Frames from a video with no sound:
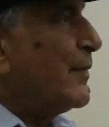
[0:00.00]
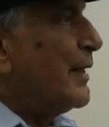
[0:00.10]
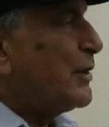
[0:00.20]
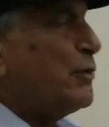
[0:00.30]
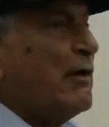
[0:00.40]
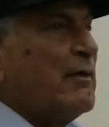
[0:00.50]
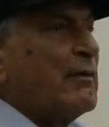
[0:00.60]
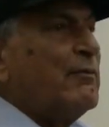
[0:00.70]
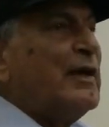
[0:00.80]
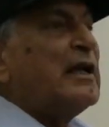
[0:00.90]
That you have a
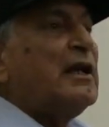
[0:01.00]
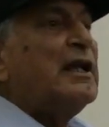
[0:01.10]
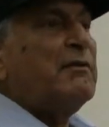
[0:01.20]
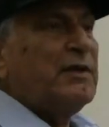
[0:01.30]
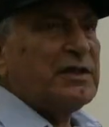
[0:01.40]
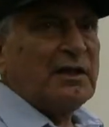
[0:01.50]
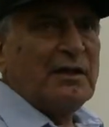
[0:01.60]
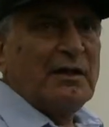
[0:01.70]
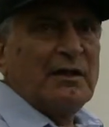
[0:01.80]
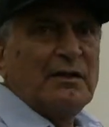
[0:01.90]
very clear vision,
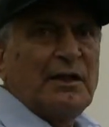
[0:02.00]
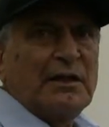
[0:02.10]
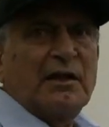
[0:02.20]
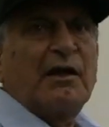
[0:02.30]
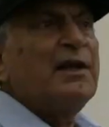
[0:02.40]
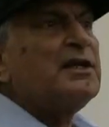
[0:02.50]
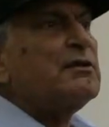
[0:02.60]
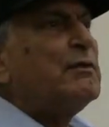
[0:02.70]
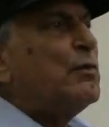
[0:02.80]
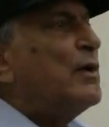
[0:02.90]
that the colors
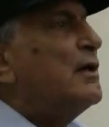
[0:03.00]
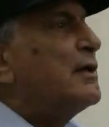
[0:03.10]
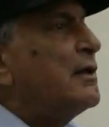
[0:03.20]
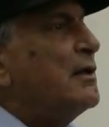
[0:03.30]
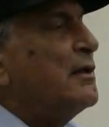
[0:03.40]
of the world